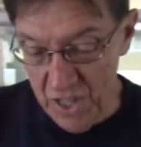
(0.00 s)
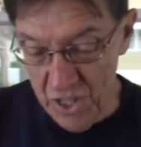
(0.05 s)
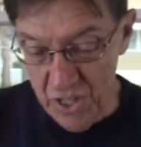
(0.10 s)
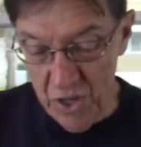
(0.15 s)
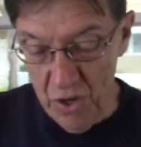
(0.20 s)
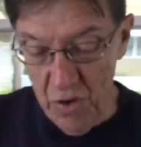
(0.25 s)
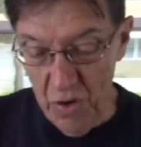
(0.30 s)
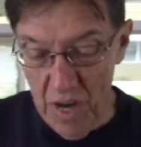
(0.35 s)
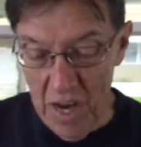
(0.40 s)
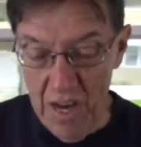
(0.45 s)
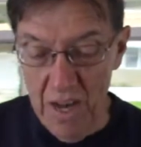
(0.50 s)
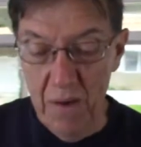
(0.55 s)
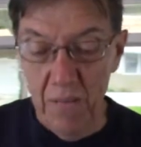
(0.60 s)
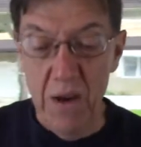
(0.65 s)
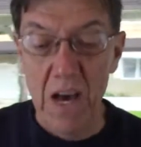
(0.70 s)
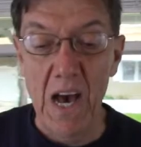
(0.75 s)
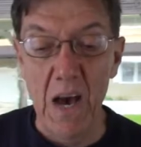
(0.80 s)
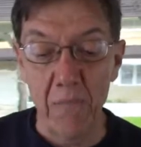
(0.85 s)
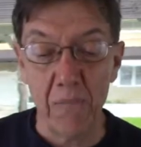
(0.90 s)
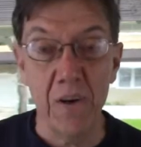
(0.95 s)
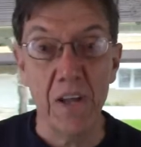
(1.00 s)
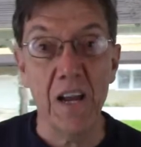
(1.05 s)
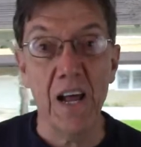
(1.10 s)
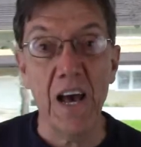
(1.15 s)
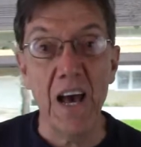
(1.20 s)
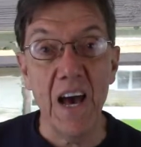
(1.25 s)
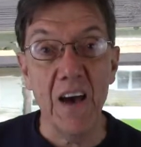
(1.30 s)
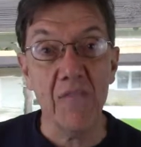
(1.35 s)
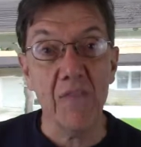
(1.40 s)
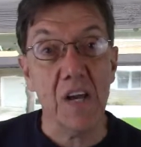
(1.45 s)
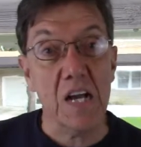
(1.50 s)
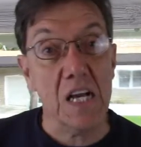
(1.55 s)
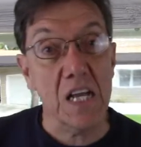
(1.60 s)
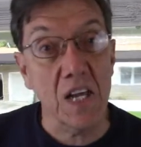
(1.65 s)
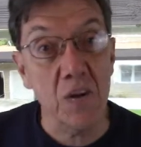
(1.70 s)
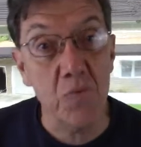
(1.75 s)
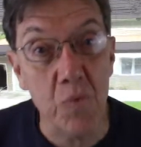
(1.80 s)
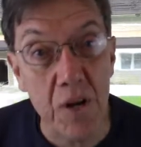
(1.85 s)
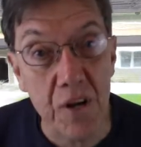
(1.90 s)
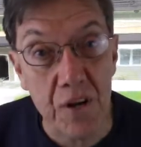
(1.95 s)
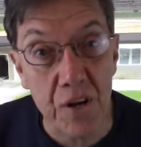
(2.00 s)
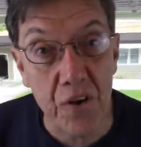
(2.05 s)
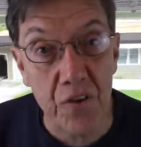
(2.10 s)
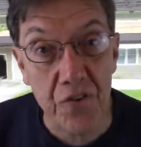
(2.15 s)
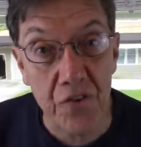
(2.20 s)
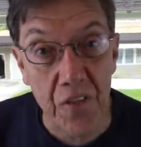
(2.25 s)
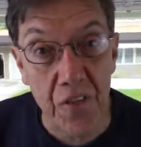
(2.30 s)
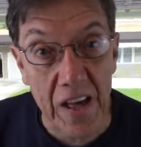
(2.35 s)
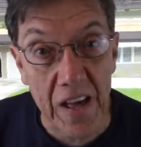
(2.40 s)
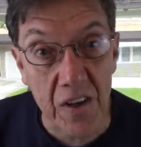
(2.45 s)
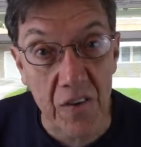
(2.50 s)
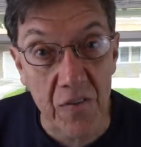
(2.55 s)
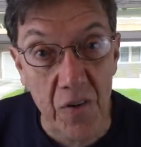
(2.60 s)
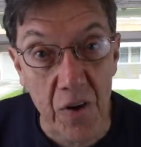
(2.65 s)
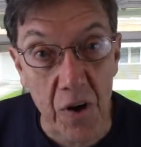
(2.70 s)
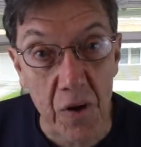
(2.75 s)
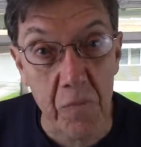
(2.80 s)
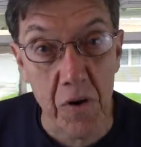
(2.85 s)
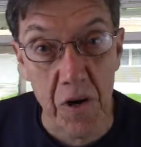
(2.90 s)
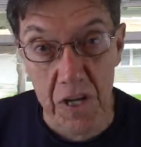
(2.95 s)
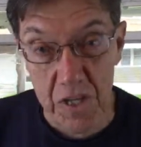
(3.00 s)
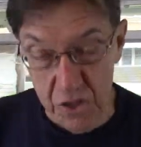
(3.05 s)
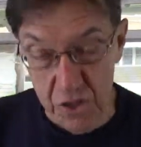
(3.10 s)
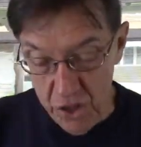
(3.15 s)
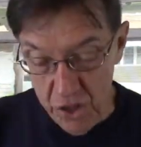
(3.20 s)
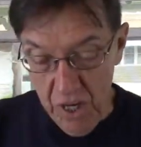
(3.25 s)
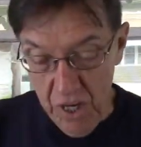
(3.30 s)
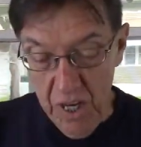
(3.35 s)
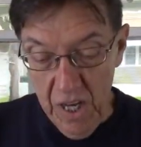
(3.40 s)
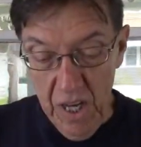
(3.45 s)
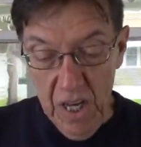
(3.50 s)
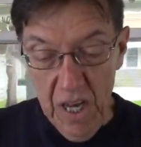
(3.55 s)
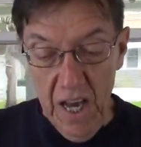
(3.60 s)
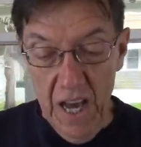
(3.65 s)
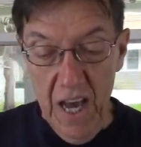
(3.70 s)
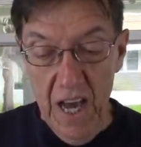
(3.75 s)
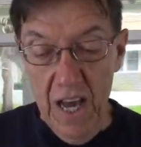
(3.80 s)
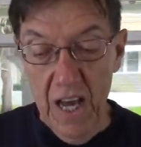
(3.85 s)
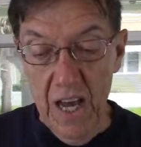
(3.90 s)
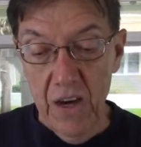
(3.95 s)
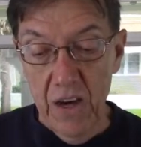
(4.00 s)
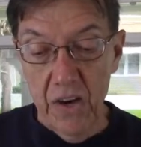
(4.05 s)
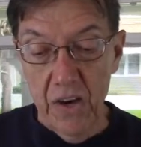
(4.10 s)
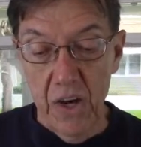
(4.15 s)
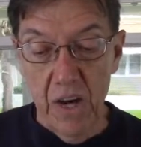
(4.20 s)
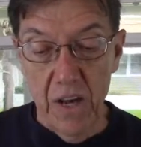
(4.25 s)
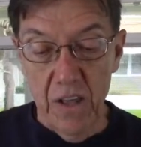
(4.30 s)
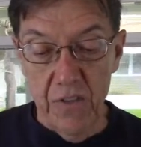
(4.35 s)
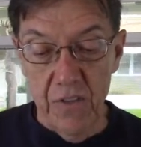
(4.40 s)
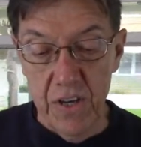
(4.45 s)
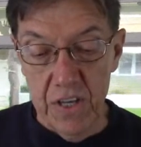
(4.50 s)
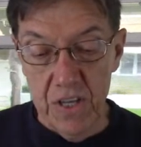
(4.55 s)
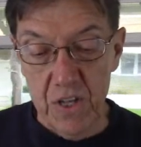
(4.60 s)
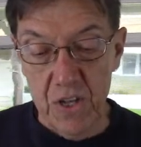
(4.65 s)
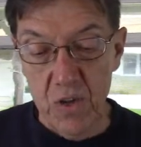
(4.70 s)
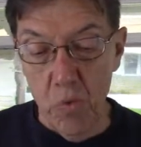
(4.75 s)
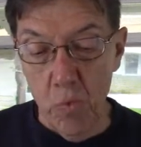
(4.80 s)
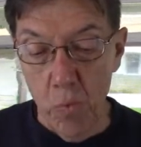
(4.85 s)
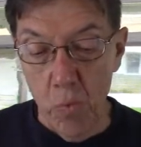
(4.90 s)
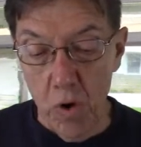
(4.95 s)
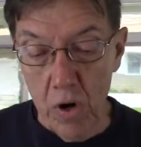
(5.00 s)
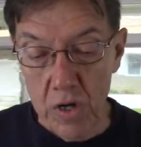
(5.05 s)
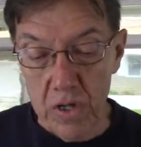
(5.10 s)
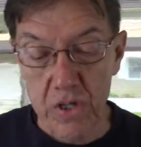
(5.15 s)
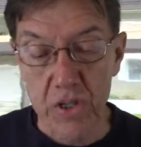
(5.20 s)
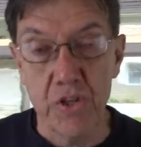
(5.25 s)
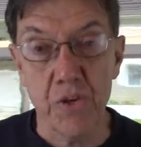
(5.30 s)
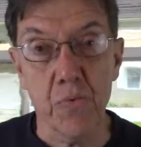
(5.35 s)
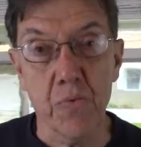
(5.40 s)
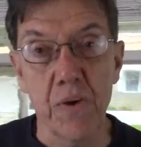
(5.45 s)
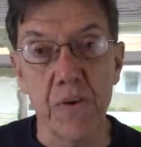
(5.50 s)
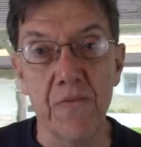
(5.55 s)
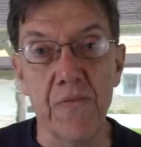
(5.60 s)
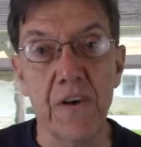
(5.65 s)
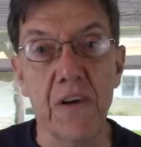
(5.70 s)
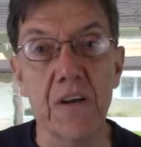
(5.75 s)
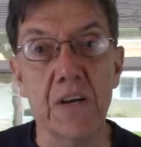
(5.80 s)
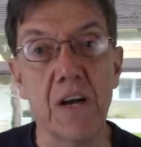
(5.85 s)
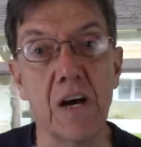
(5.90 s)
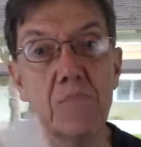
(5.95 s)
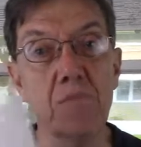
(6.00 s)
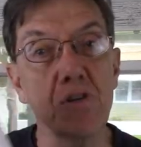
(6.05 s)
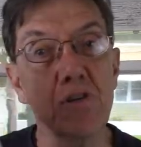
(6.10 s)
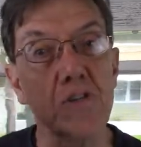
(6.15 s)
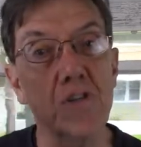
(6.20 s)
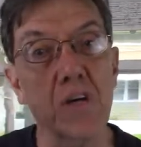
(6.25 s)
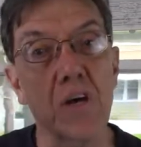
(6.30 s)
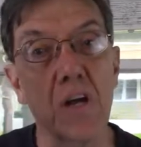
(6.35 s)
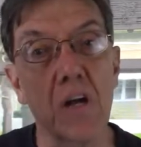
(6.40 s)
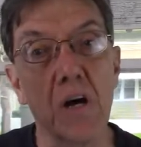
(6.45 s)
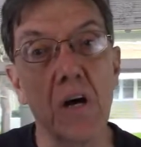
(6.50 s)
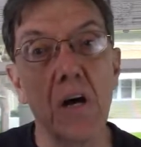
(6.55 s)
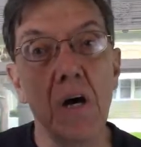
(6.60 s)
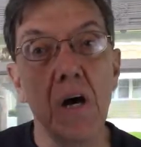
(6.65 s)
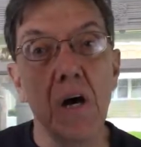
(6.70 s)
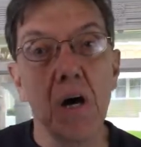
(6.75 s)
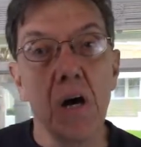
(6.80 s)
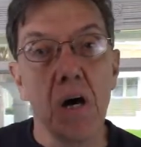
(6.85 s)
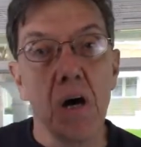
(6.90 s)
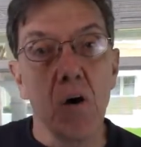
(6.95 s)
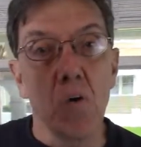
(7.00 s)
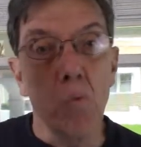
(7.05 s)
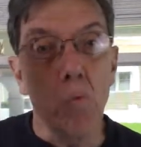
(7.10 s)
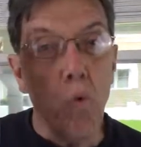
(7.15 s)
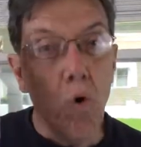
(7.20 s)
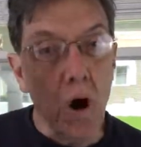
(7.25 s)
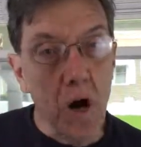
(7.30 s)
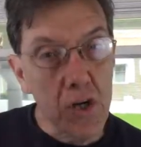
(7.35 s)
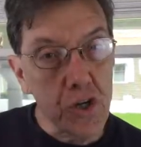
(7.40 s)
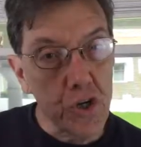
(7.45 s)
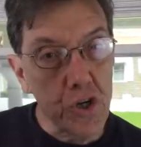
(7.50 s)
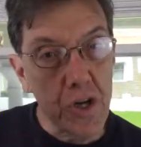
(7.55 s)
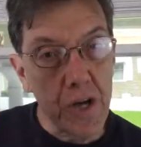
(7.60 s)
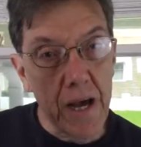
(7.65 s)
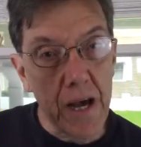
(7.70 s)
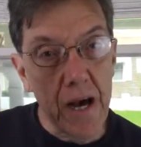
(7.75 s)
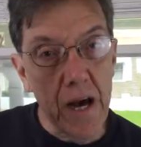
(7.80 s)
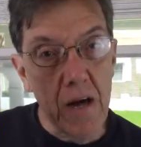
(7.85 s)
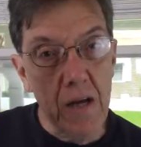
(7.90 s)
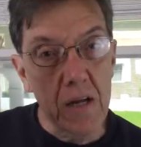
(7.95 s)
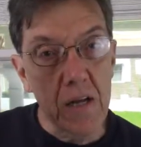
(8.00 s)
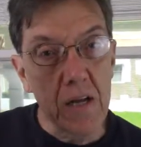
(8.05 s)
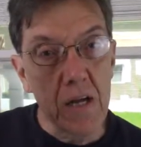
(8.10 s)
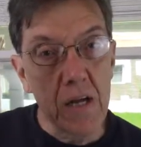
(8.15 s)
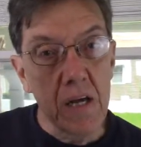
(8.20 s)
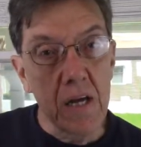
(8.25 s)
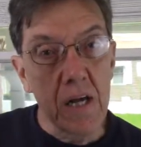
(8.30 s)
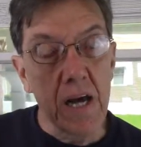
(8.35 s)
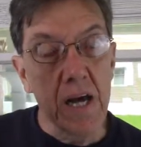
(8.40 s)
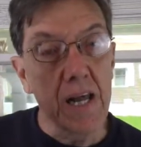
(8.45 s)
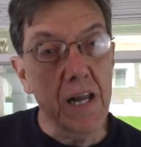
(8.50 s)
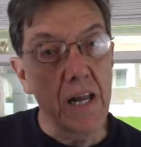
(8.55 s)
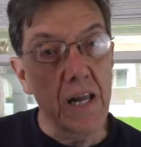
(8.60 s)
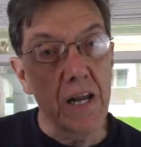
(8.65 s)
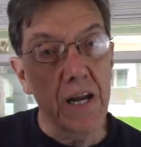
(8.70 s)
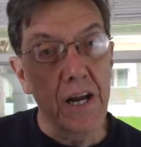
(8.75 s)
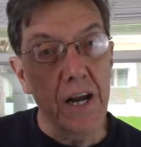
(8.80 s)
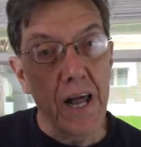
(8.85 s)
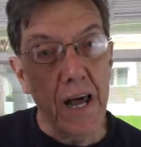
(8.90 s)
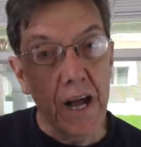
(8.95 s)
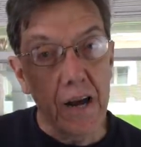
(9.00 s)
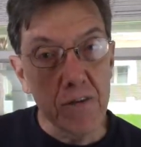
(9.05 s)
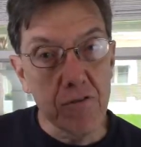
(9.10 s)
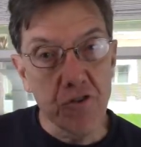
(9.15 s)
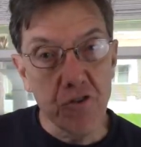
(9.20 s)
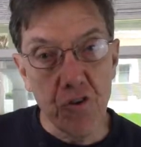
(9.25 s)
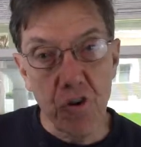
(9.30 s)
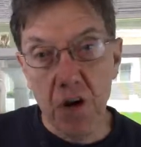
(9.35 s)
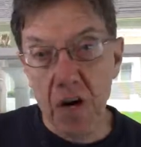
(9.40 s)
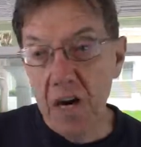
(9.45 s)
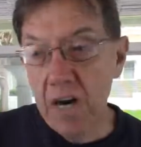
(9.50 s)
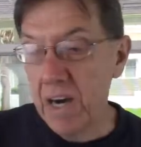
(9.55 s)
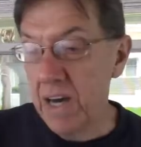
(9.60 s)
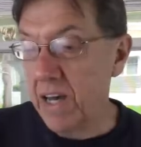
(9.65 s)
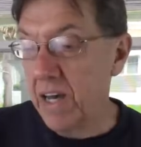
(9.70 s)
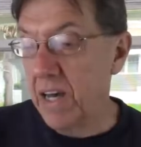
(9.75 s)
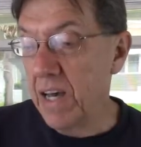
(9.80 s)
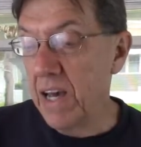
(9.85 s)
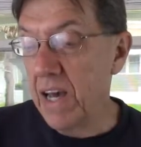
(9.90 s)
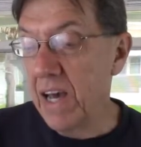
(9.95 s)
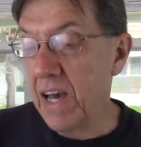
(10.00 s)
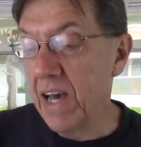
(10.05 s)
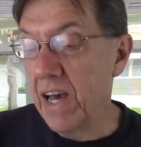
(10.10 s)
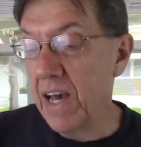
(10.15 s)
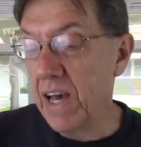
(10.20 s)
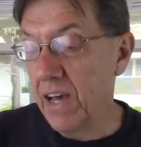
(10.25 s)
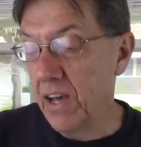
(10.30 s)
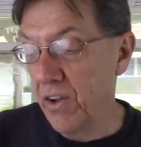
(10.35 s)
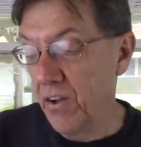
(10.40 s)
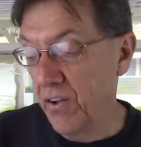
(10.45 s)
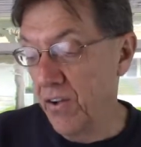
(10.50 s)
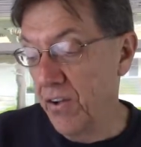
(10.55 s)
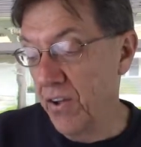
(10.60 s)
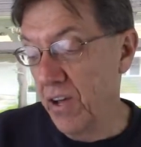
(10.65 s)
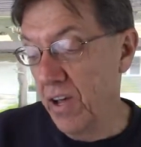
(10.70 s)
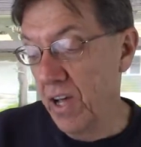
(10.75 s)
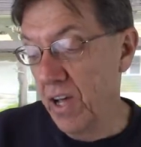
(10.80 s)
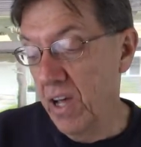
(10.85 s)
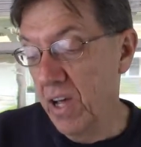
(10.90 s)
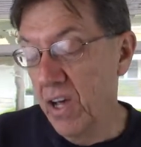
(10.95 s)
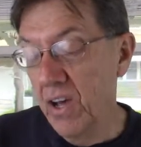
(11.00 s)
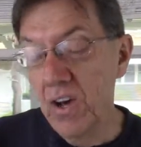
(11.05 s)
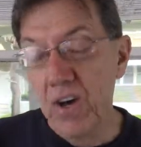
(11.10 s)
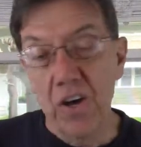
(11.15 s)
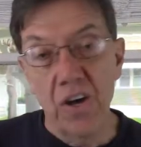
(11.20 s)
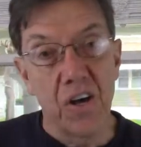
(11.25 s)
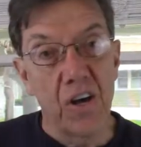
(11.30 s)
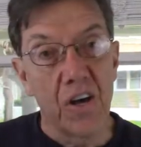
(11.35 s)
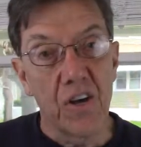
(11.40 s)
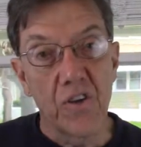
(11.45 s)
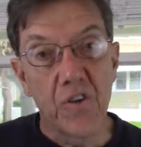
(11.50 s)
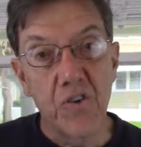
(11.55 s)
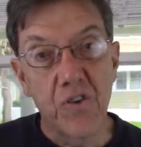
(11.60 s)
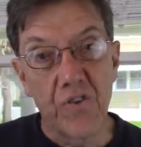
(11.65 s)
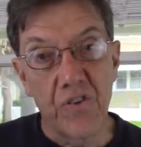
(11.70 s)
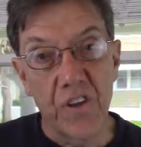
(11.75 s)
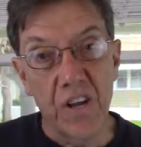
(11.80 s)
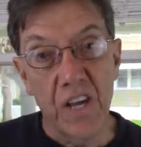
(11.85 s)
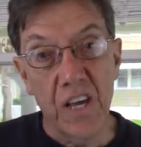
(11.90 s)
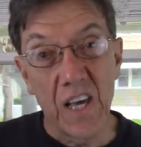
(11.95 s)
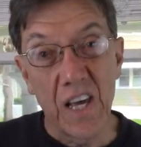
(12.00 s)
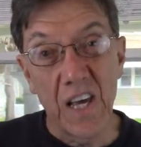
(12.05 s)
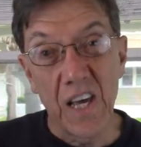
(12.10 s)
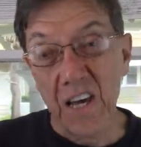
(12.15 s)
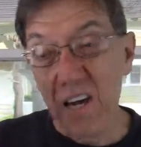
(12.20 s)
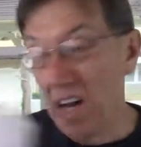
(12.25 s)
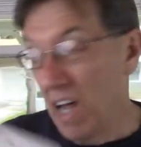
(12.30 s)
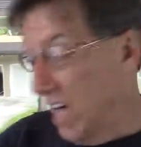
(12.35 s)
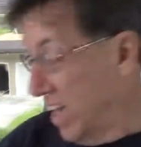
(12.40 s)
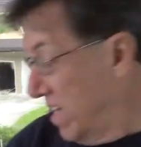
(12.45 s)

So I am happy to have clean windows. Thank you very much. And this works terrific. Now I'm just going to wash it out and let it air dry and use it again.